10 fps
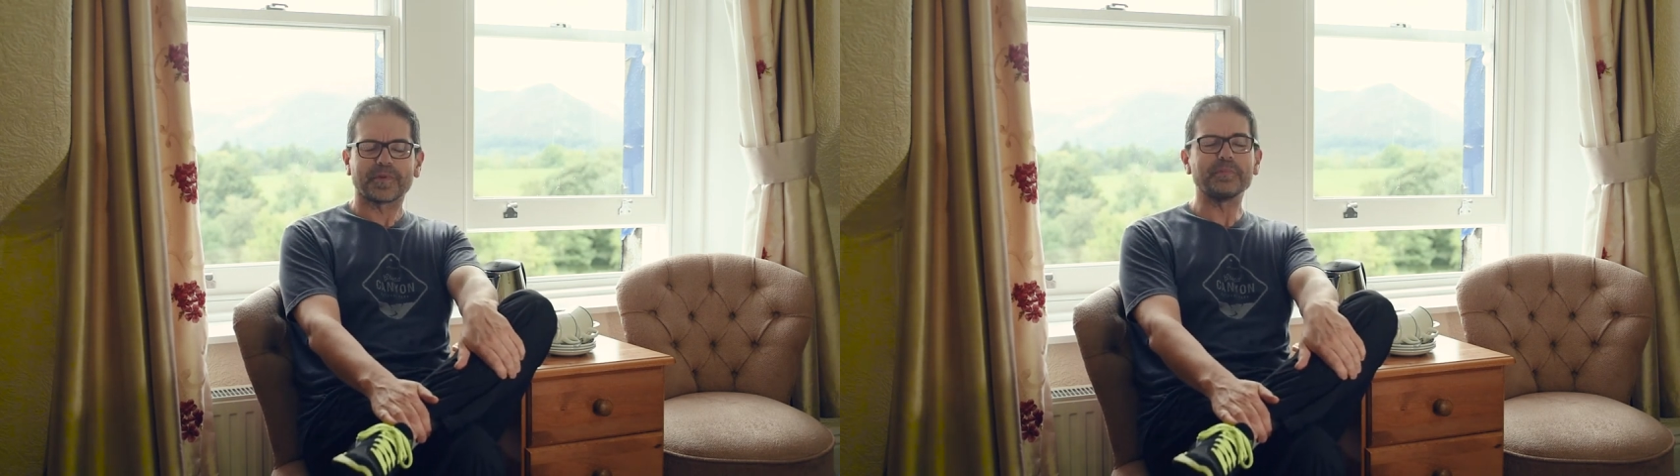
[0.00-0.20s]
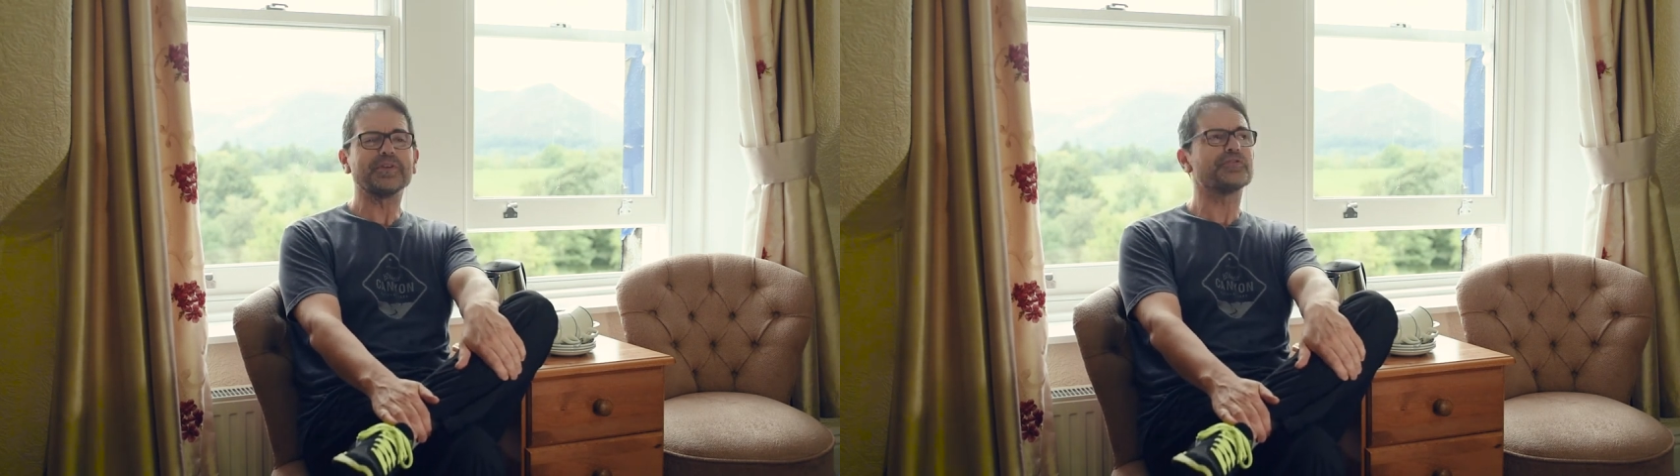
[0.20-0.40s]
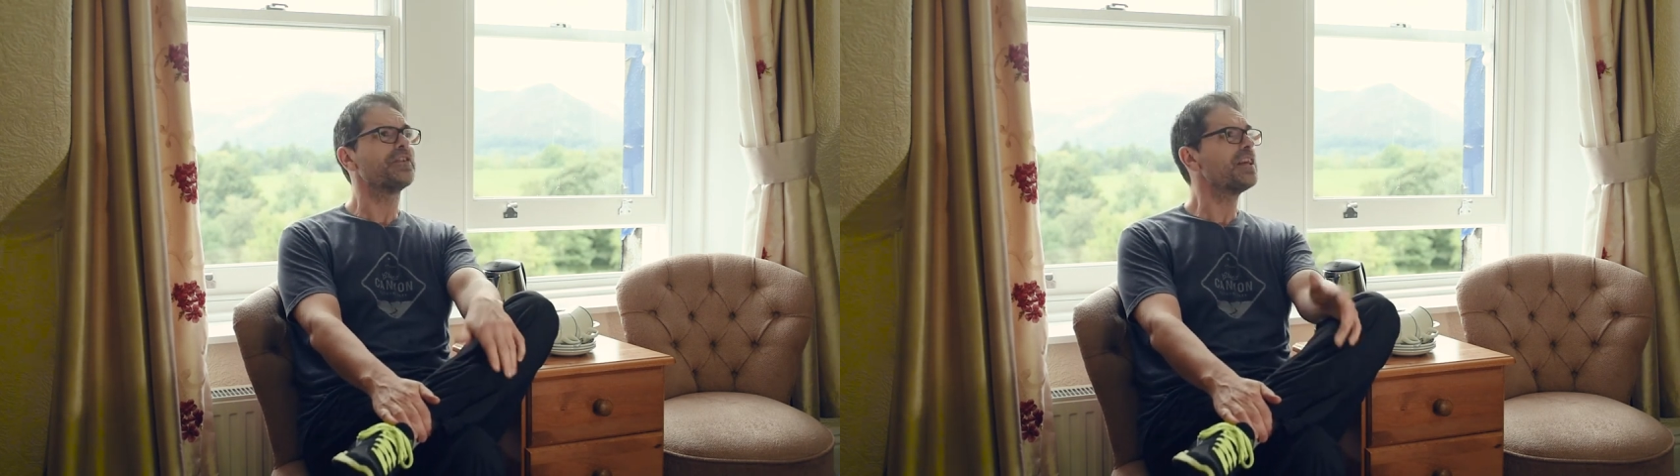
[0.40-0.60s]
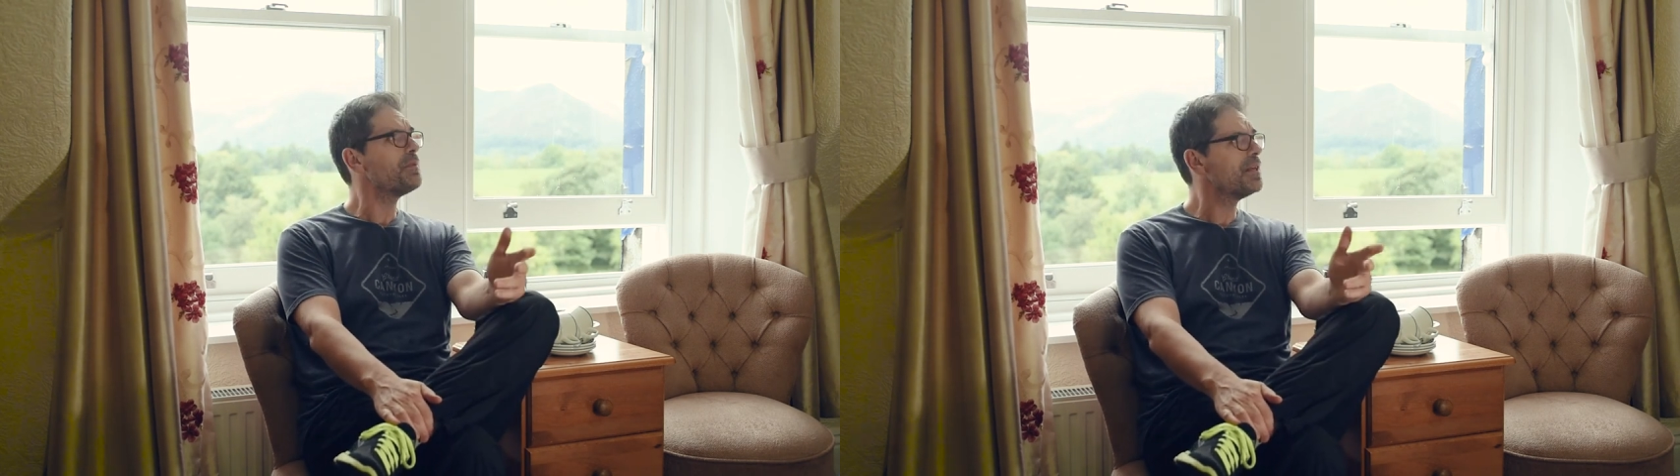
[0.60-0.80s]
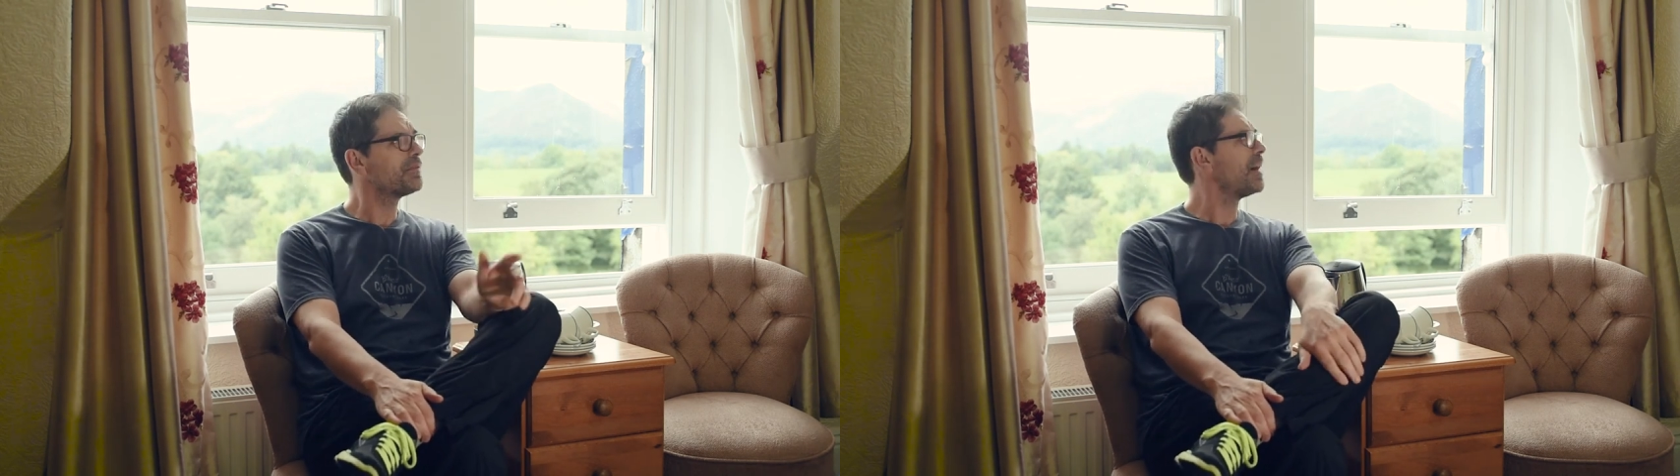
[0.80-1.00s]
I've been
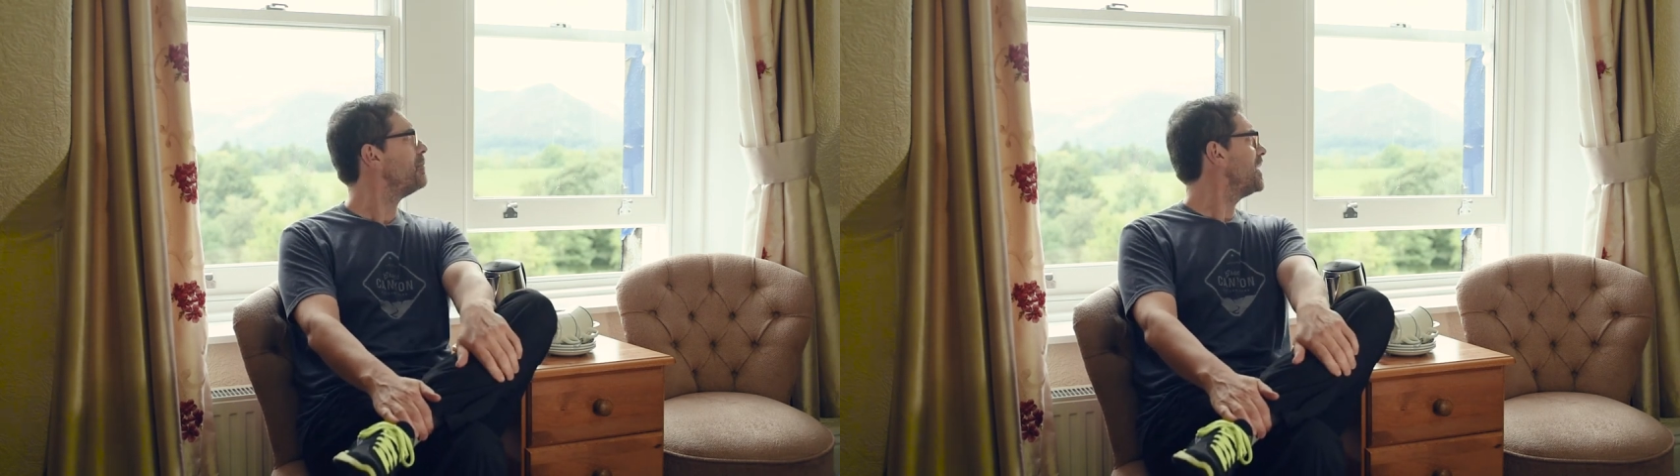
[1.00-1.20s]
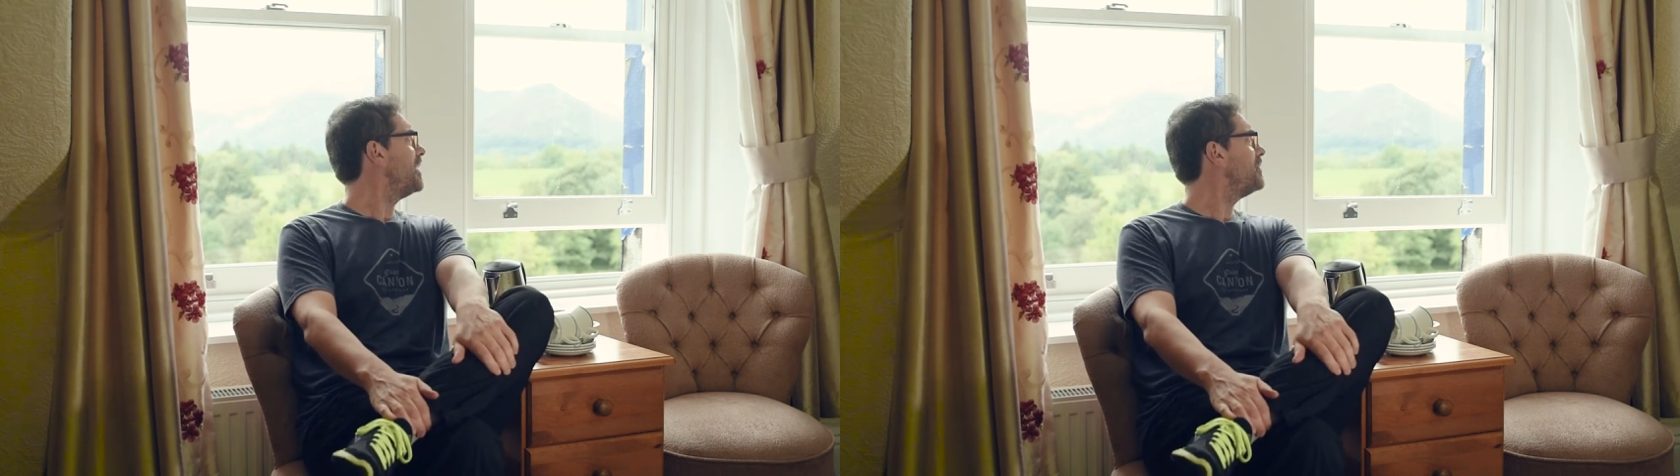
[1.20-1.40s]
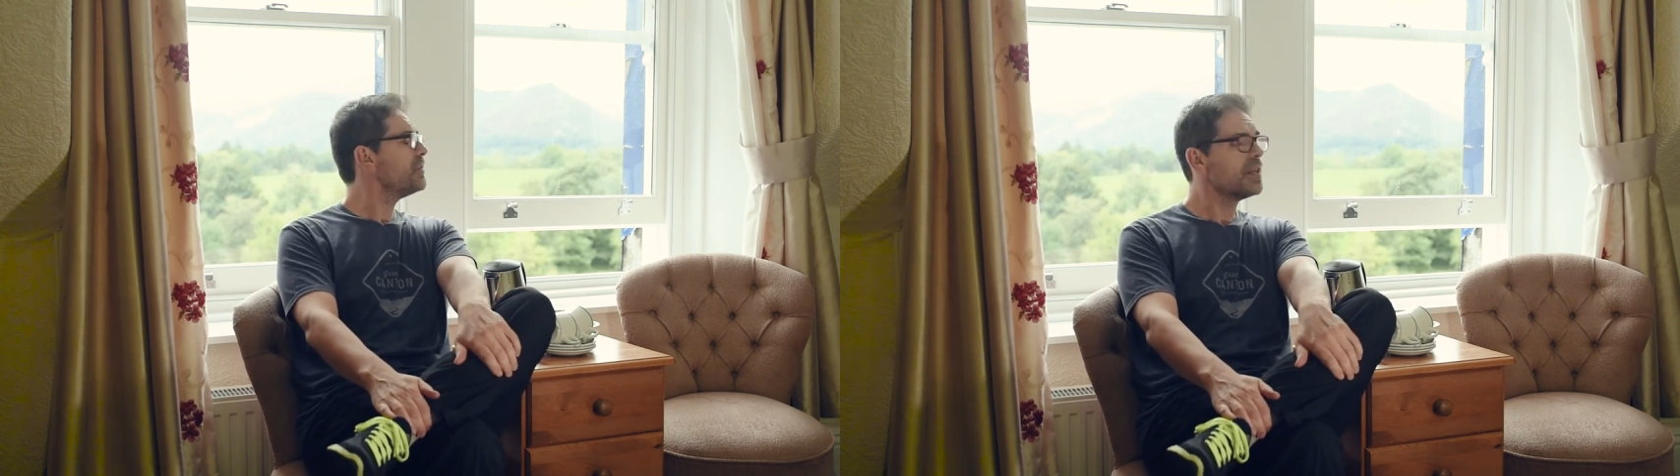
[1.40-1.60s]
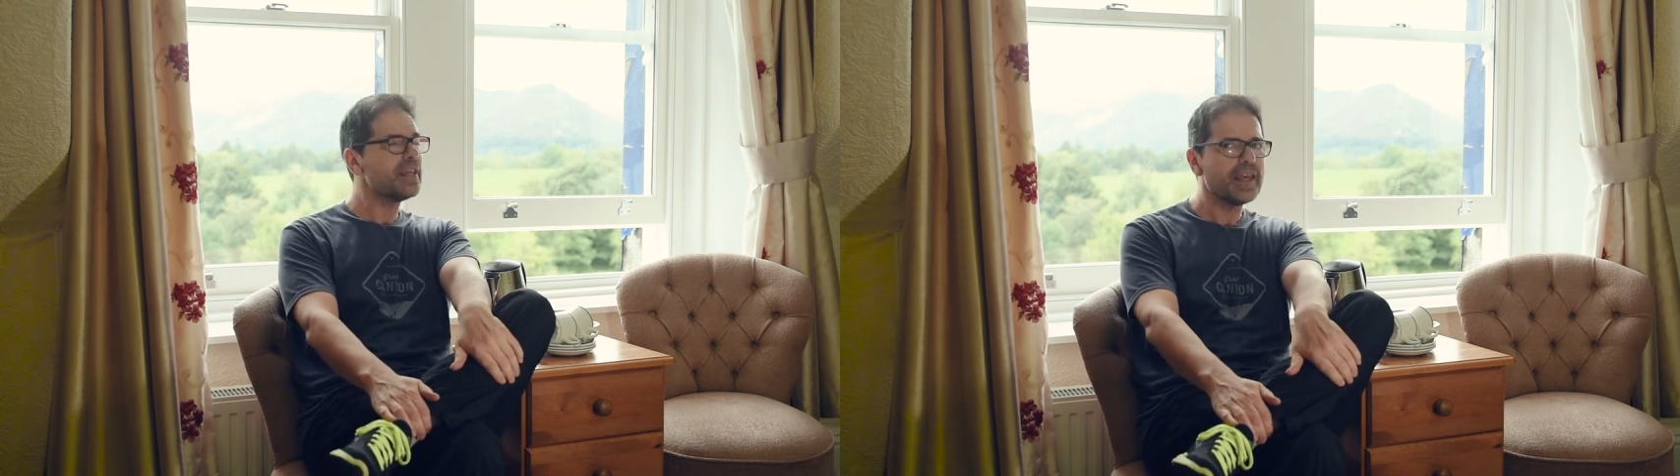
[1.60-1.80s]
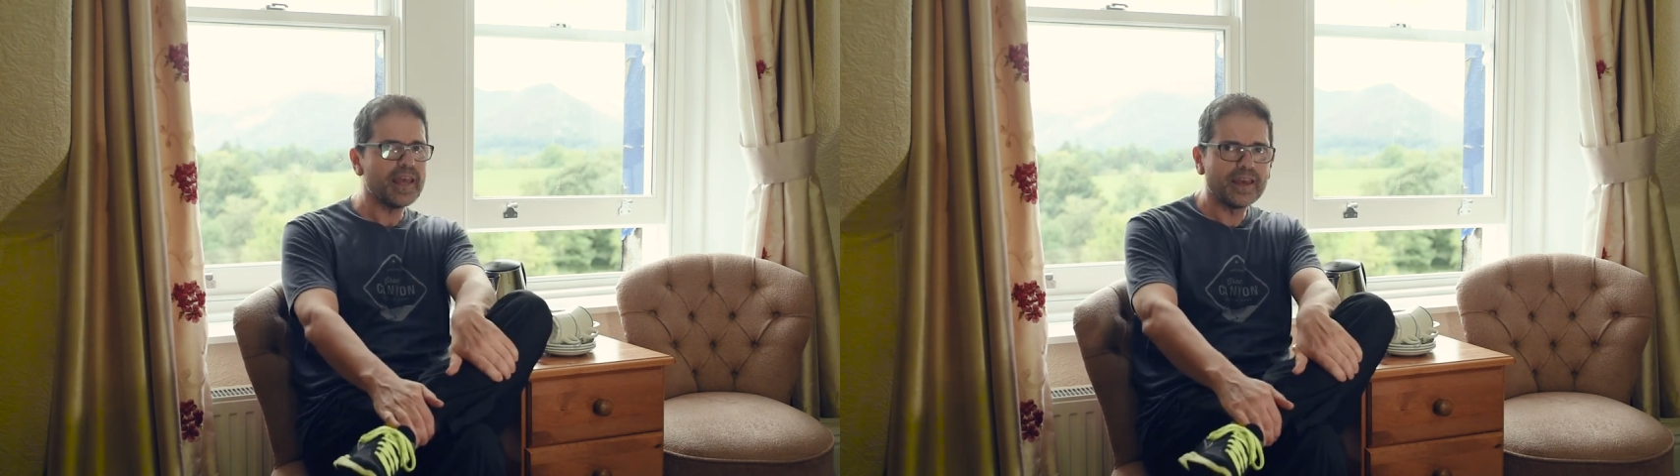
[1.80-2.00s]
dreaming of coming here for
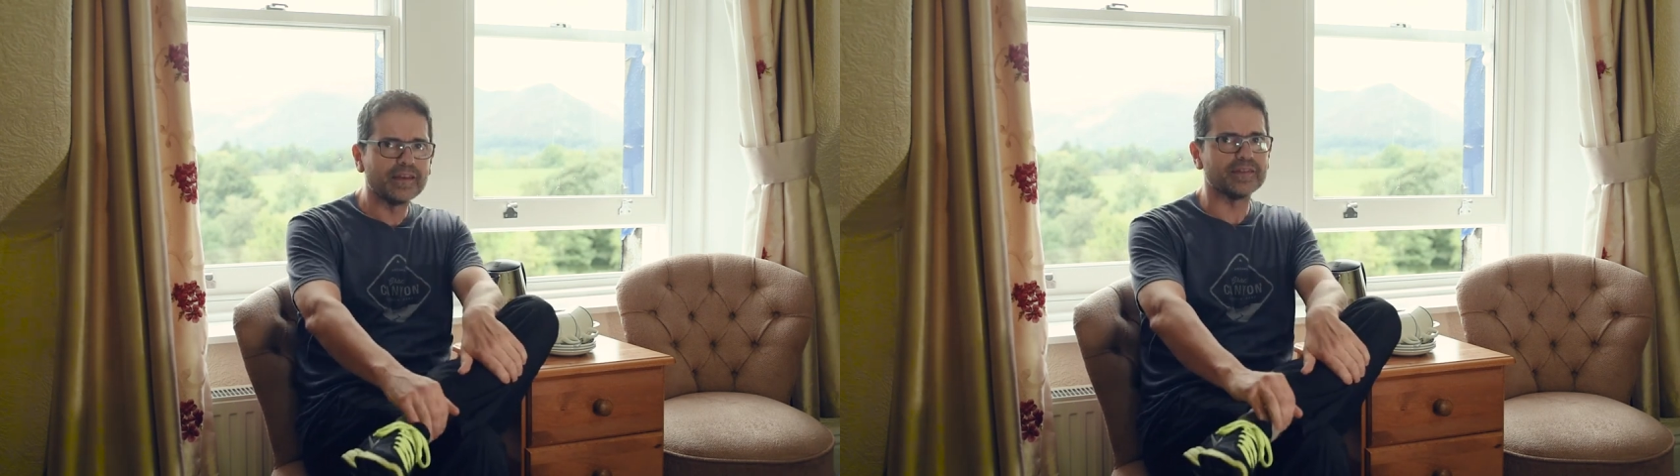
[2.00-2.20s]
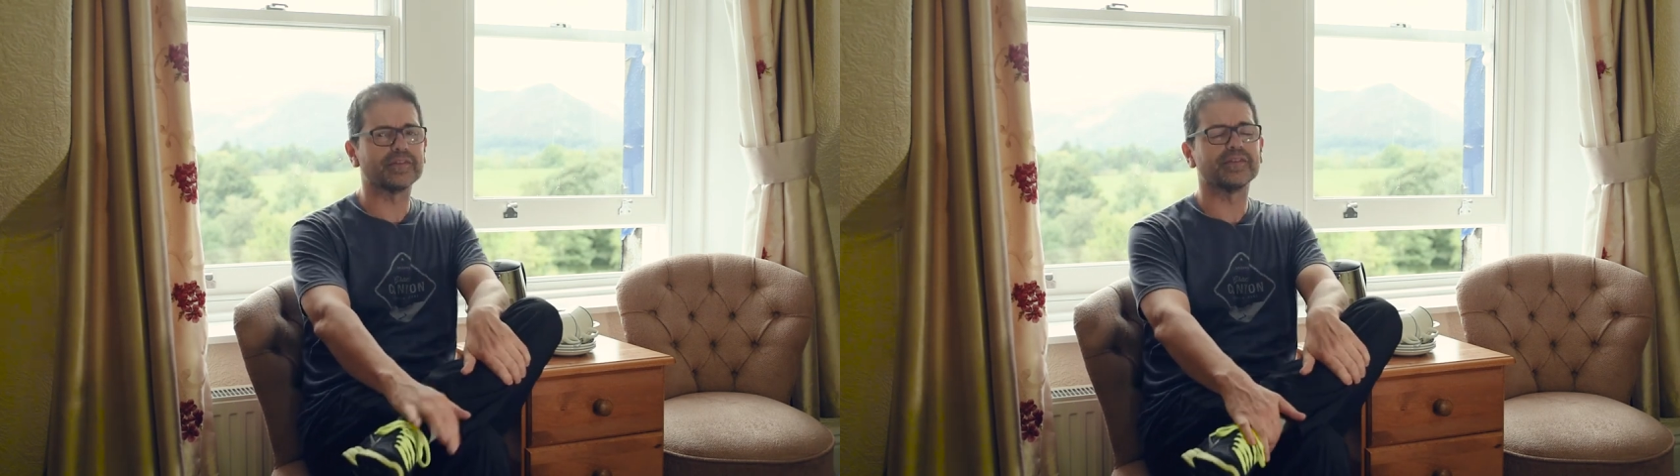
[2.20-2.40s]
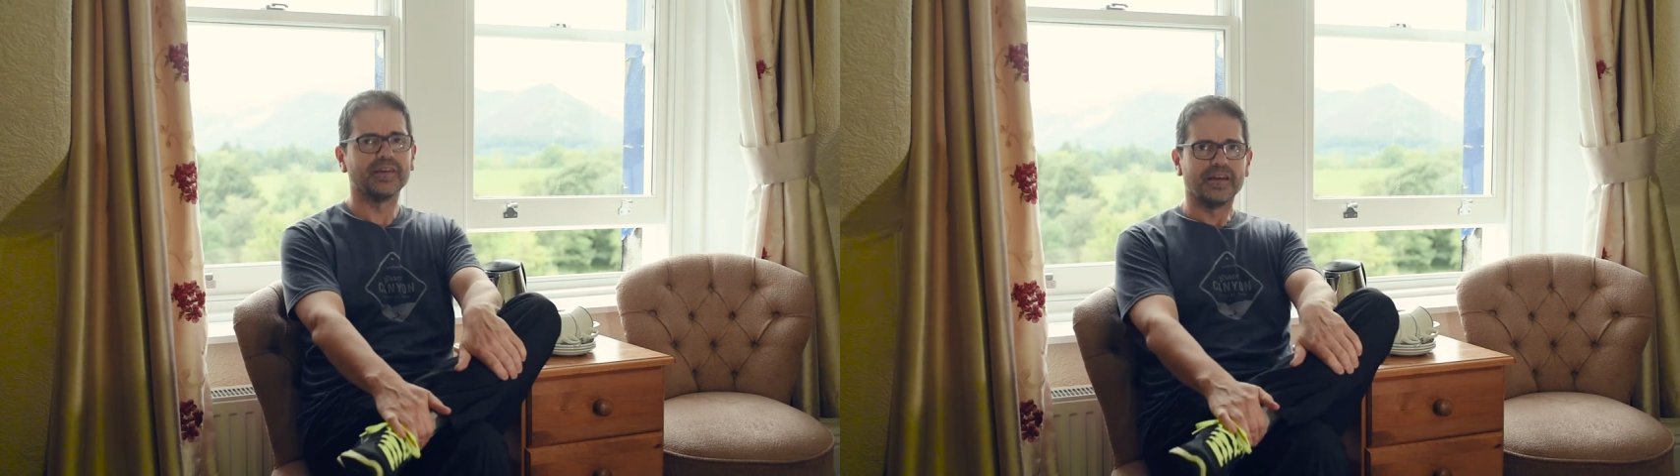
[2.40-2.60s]
years,